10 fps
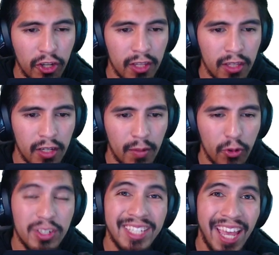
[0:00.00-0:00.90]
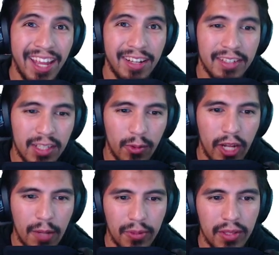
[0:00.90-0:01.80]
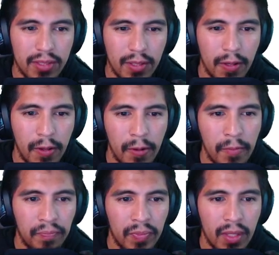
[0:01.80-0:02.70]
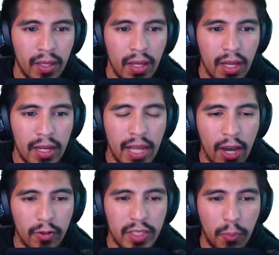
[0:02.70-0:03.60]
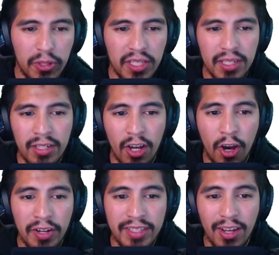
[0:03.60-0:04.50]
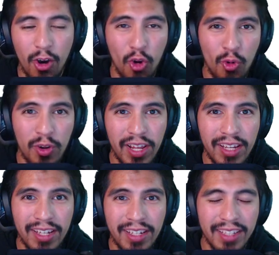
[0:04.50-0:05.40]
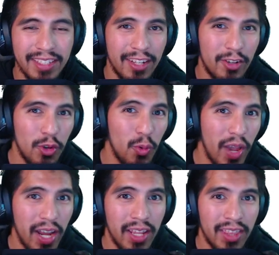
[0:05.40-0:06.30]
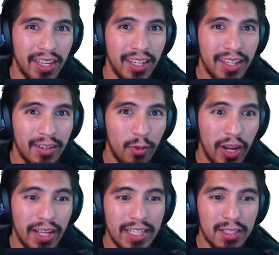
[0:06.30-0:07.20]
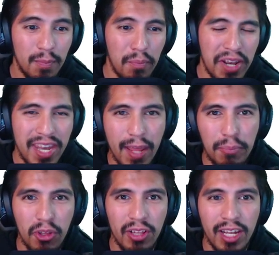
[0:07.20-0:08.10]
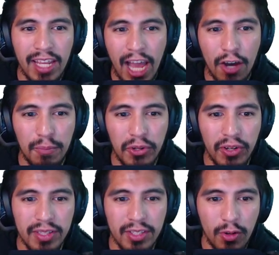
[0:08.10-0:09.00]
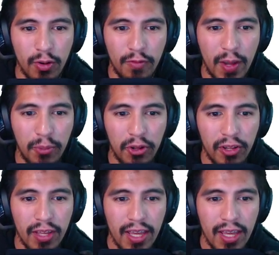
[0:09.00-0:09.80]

in the number 10 to see what happens. Now, set precision on its own doesn't do anything, right? It's manipulating output. So if I put